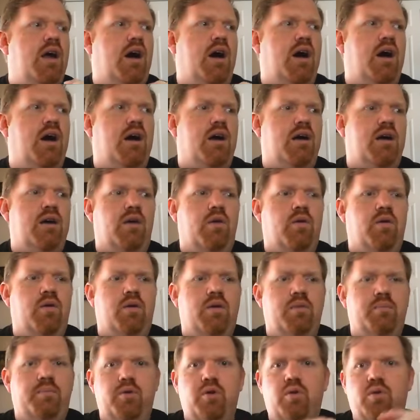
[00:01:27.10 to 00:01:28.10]

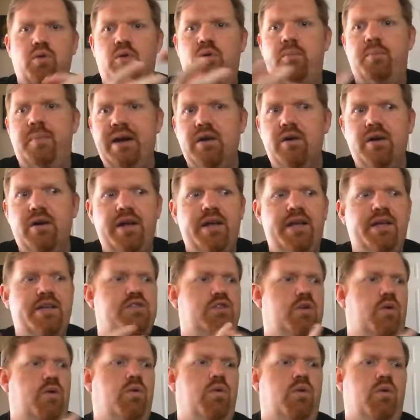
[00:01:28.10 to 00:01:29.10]
plural
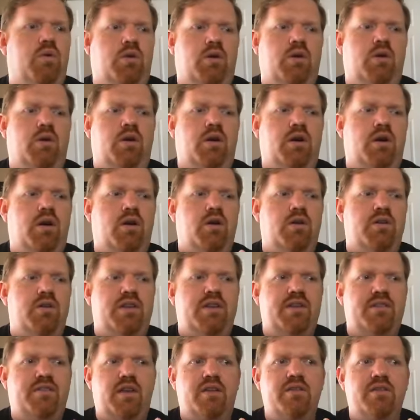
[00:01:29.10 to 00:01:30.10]
marriage or
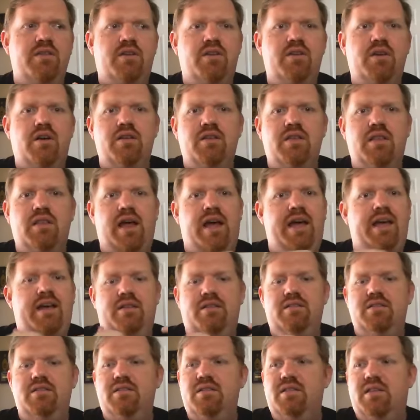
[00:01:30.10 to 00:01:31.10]
this other, or
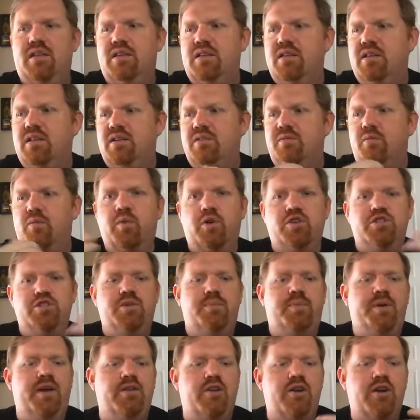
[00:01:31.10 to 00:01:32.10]
like the
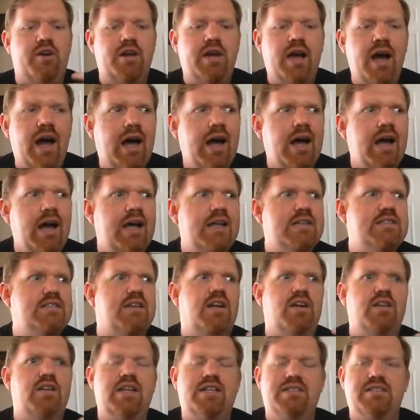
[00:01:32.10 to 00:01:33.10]
worshiping other gods
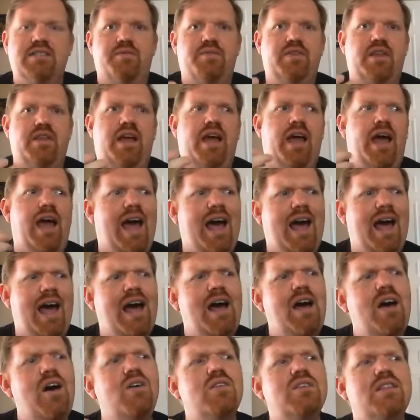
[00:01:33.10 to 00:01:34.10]
and all that stuff, like
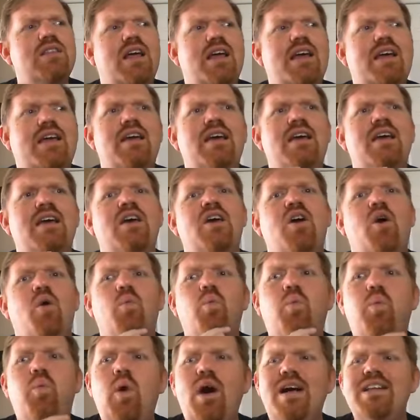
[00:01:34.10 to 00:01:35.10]
how, like,
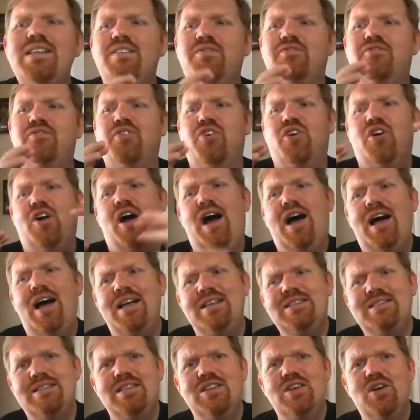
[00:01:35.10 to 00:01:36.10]
what's for
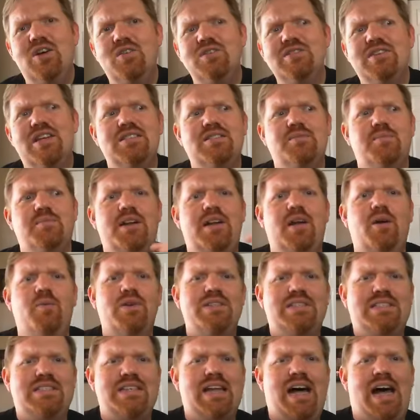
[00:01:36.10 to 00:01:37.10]
us in the Old Testament and
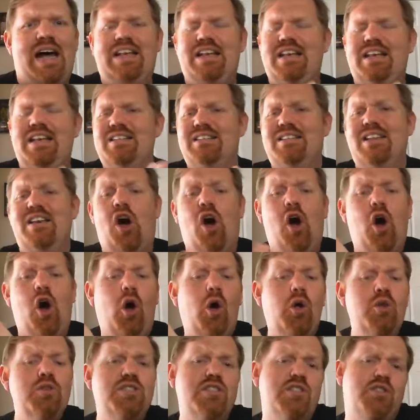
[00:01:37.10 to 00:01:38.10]
what's not? Is it
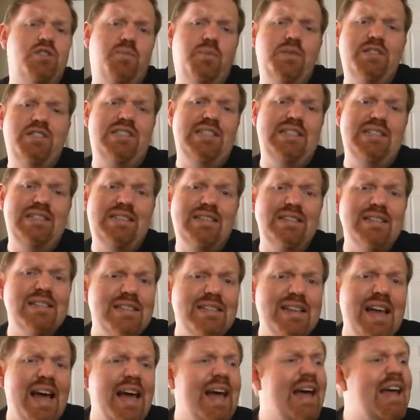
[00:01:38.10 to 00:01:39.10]
all just what Jesus
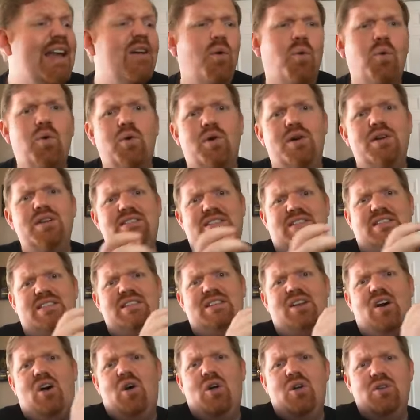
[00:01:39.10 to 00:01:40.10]
said, or is
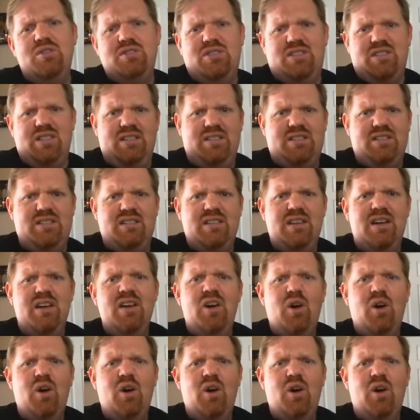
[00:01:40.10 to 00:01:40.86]
it all just,